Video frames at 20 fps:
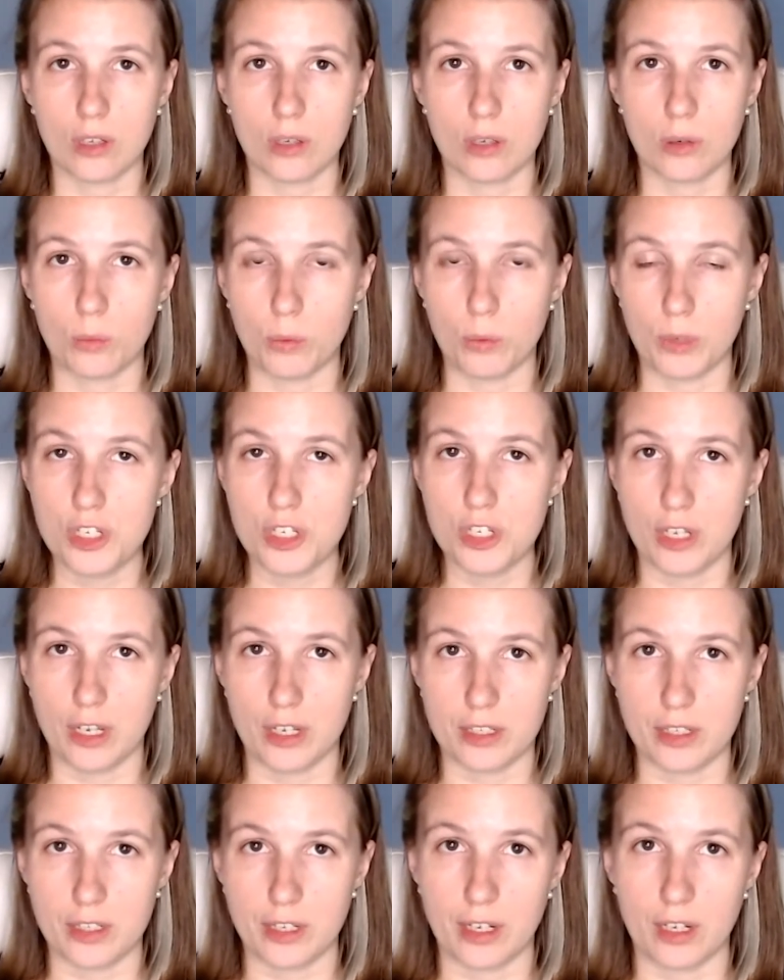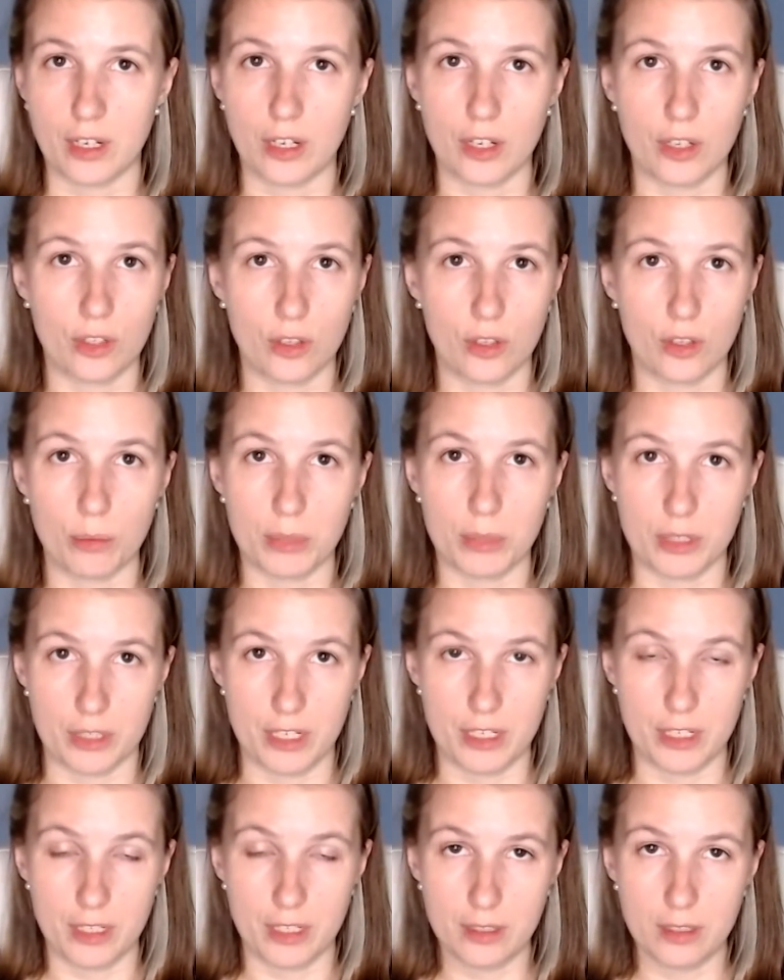which area you
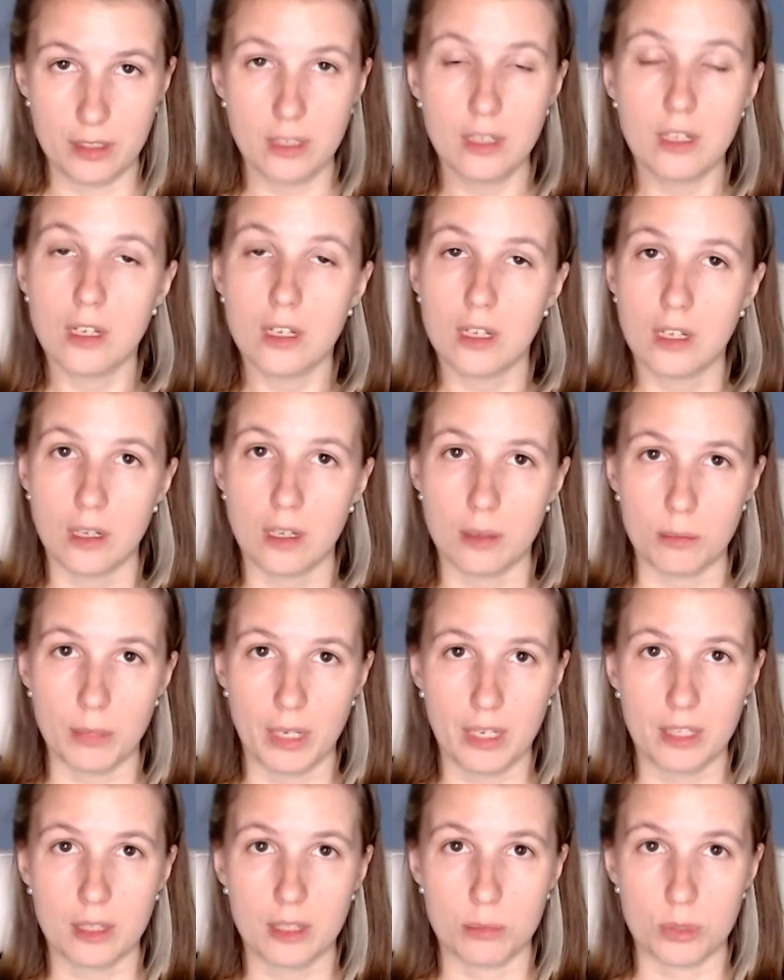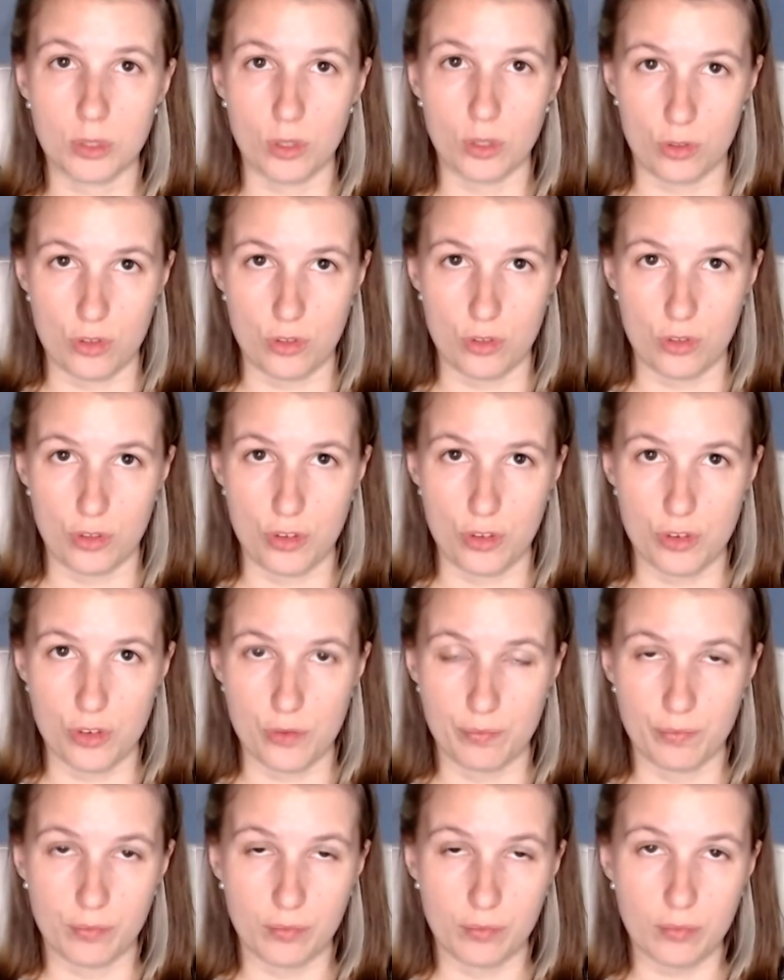operate in, make the broad
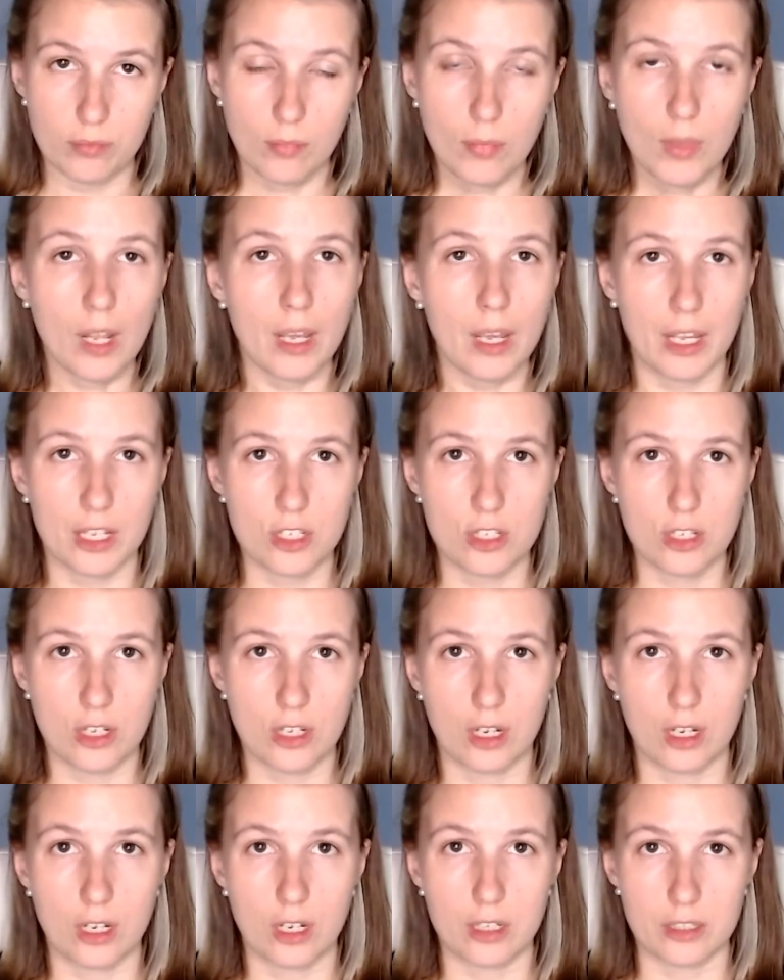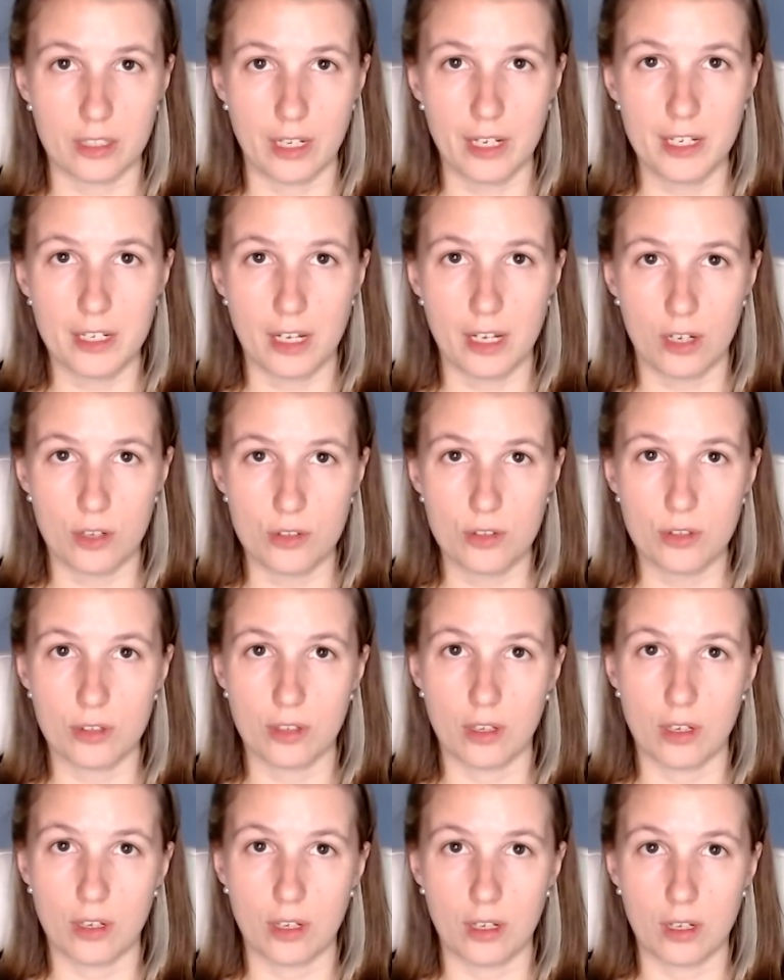search. And write out
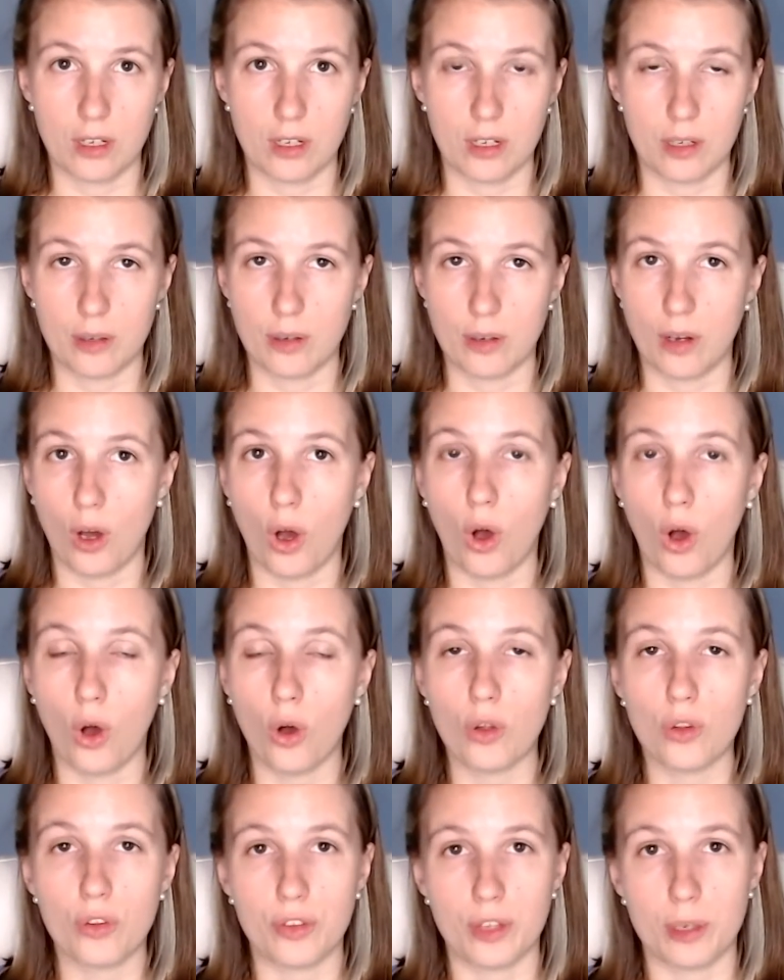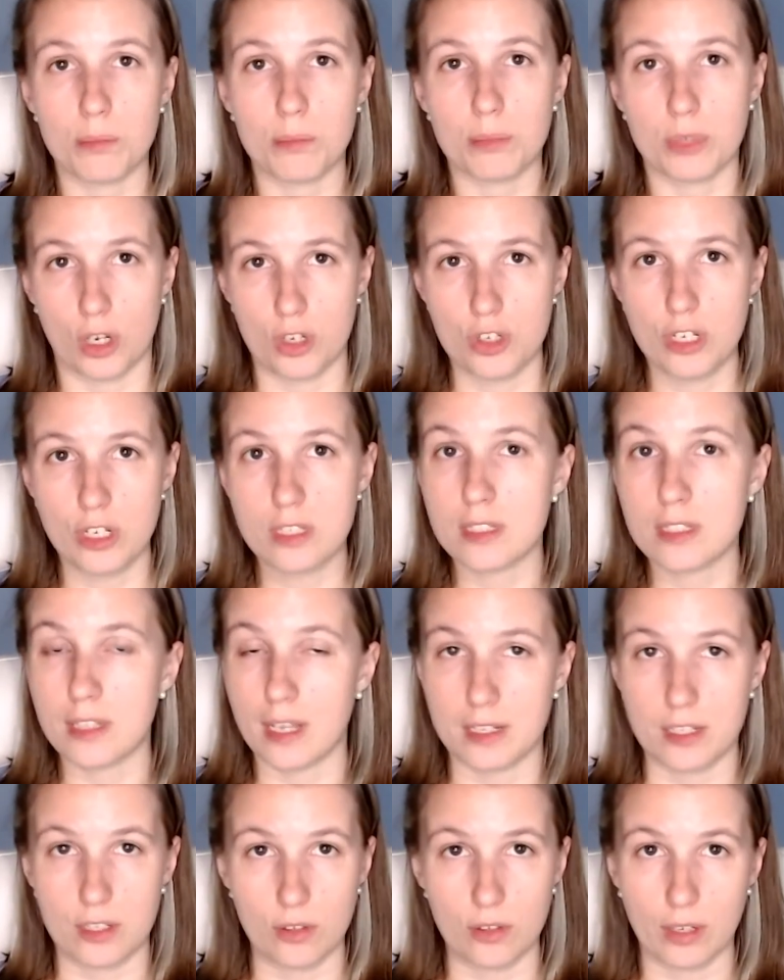all the projects
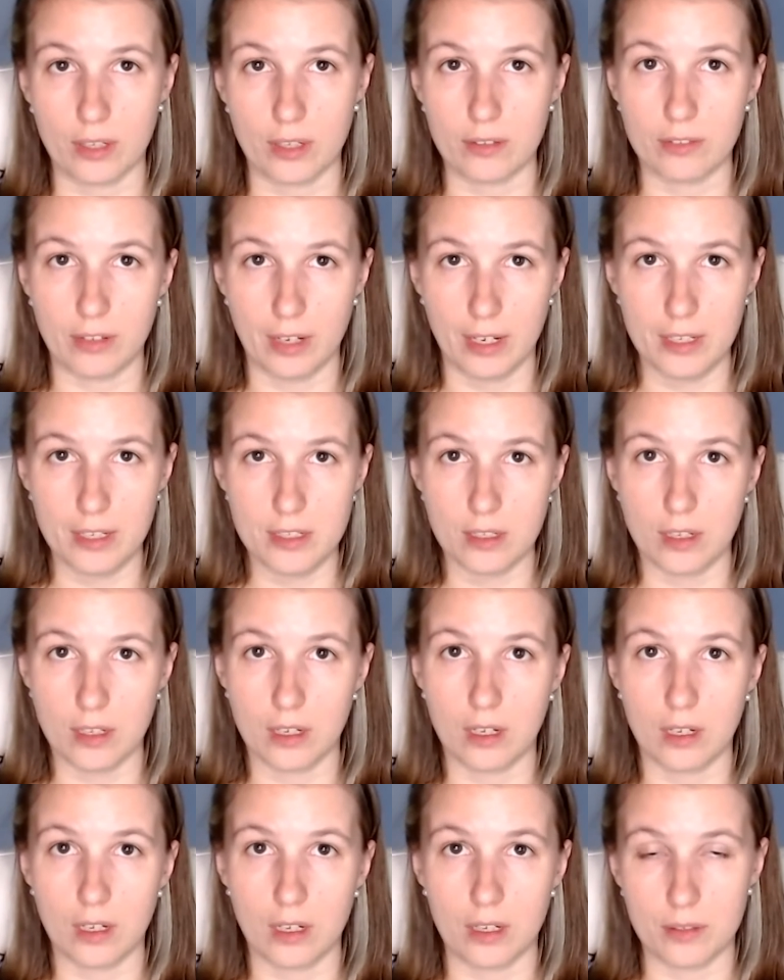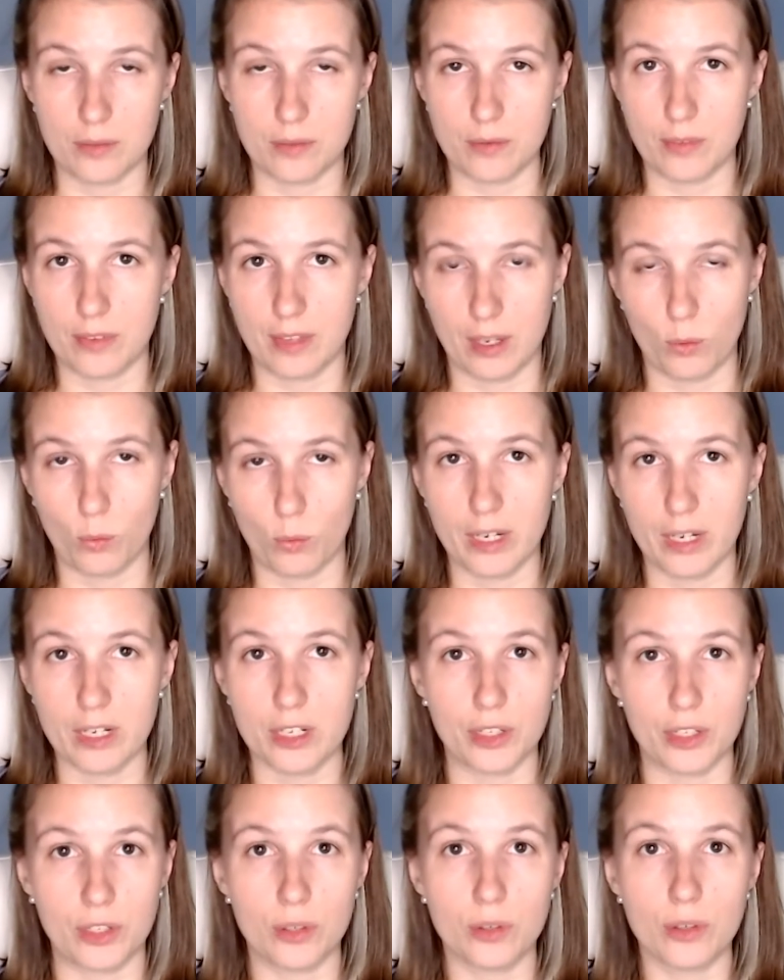that you can find
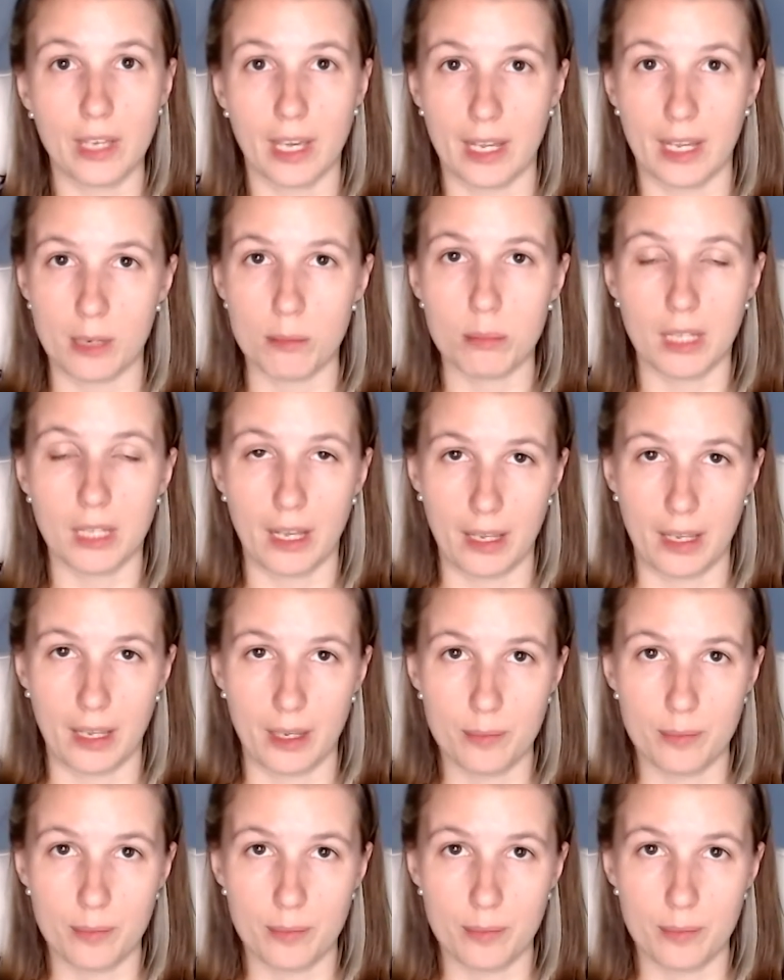where you can apply.